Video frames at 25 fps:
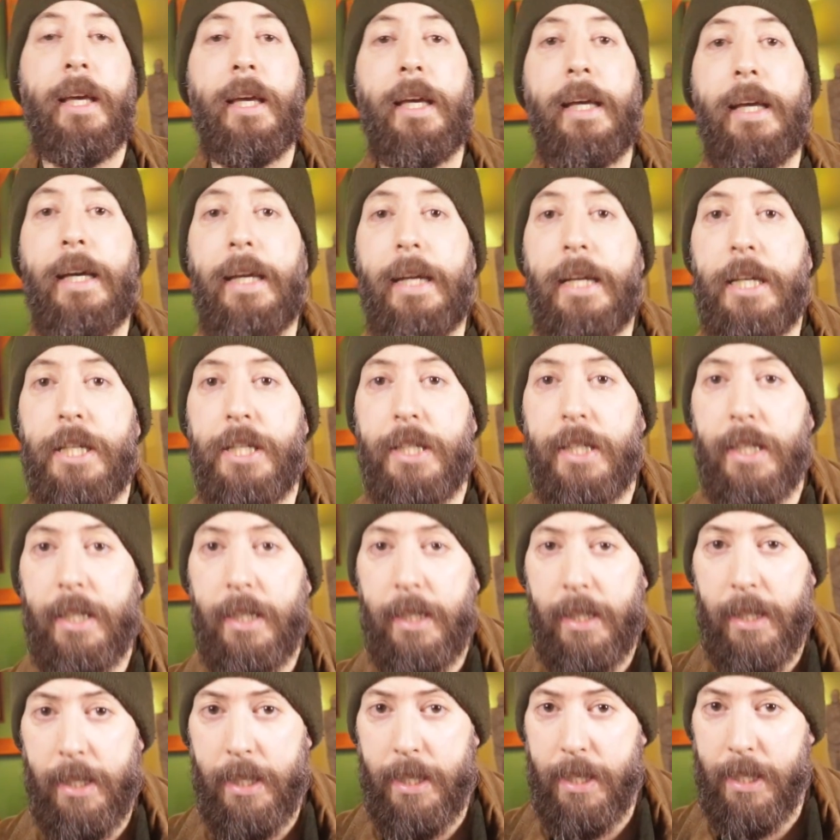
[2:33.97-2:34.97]
It is
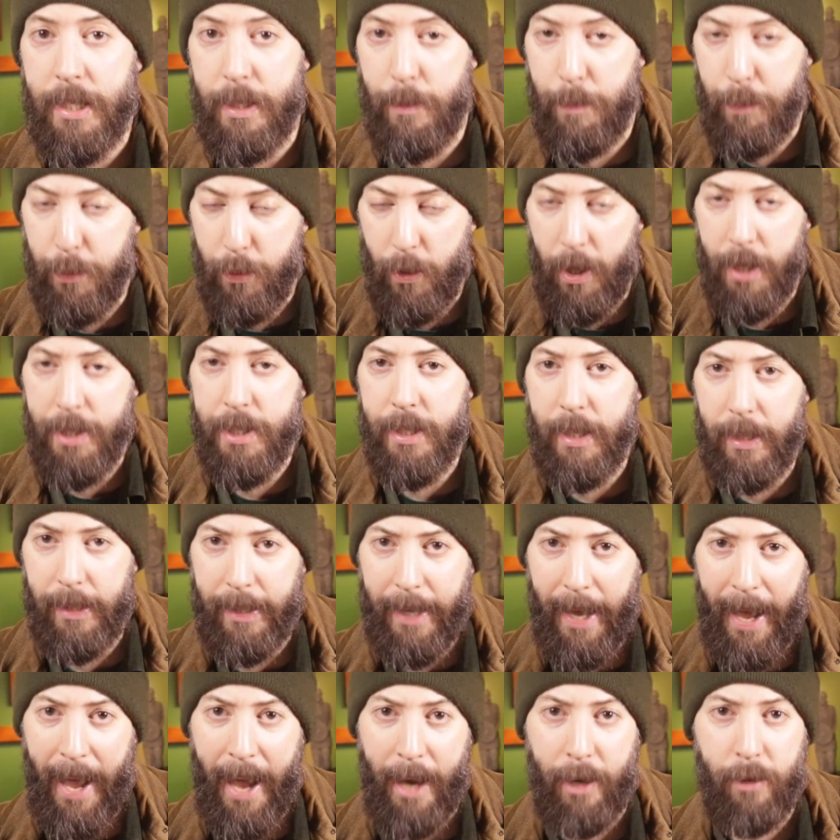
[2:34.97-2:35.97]
indeed
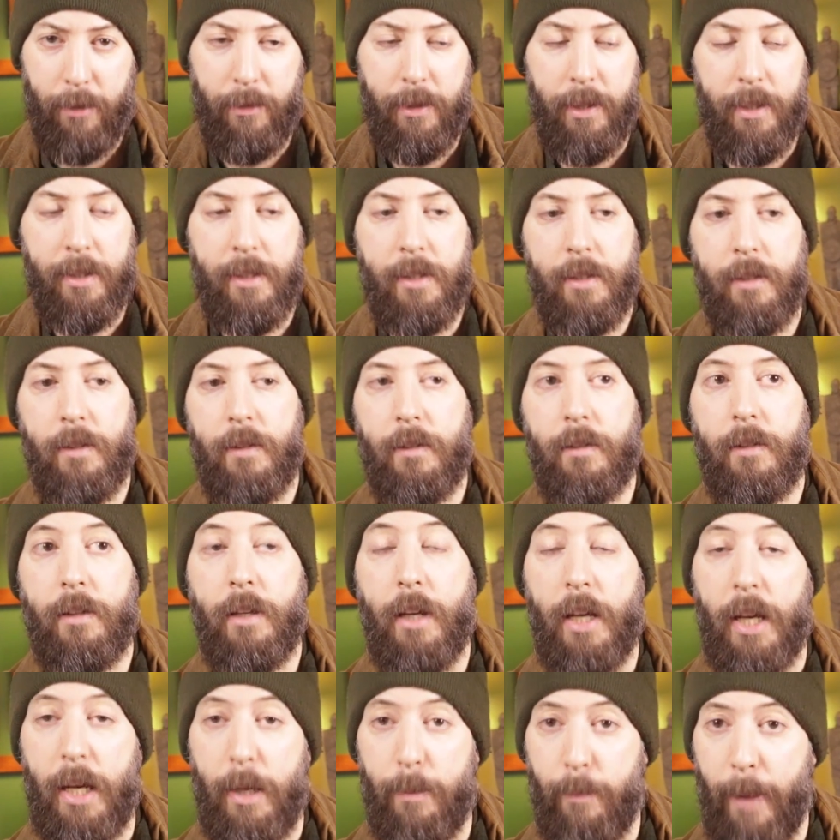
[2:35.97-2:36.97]
surprisingly accurate
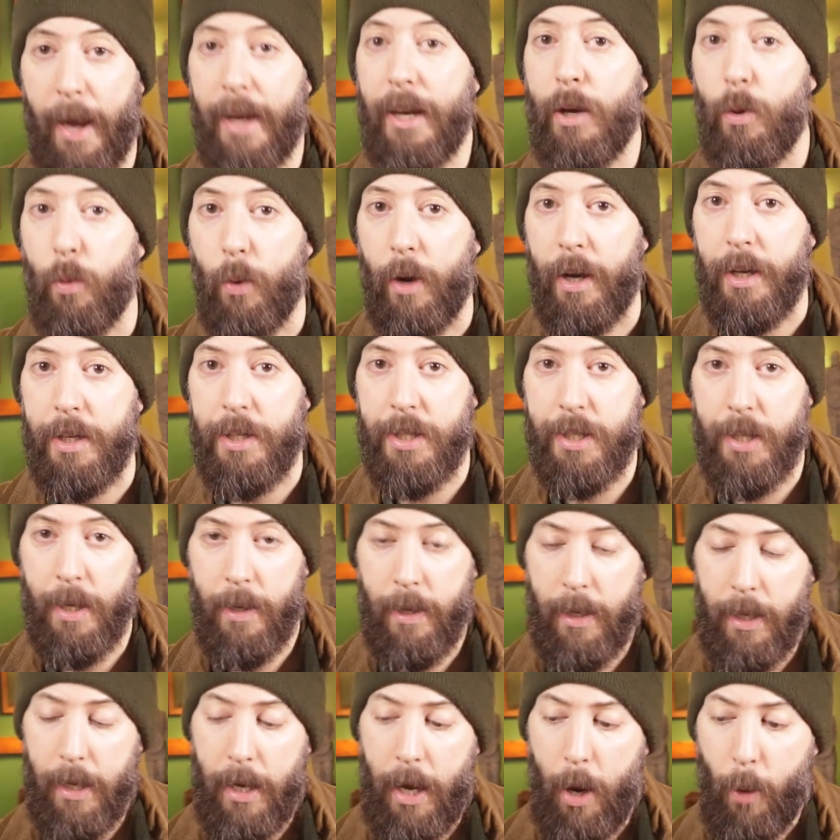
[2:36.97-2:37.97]
in many ways.
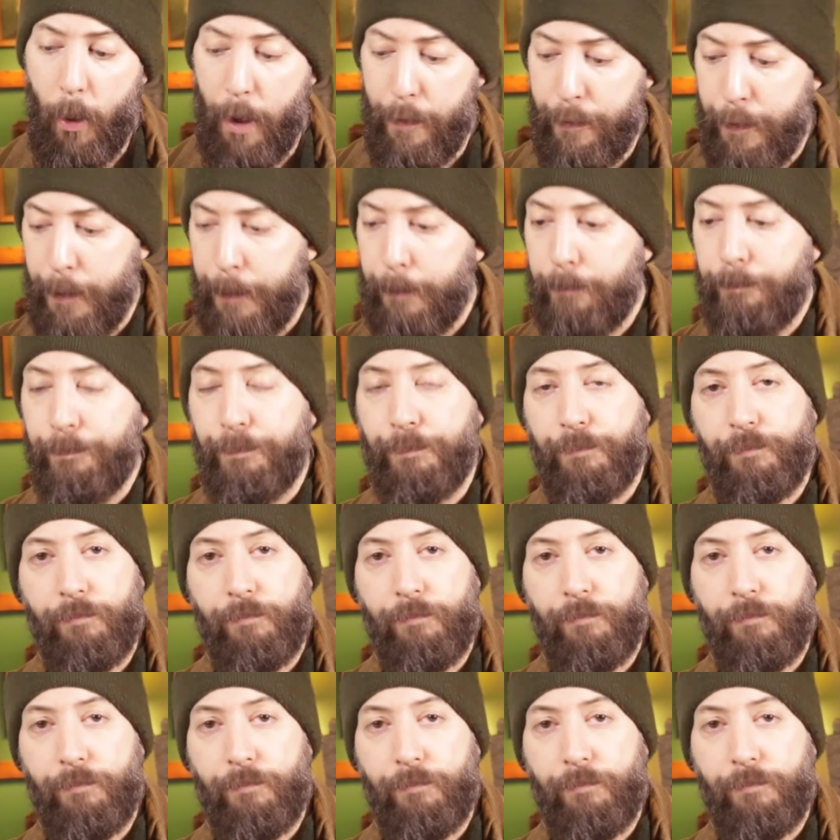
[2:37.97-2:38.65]
However,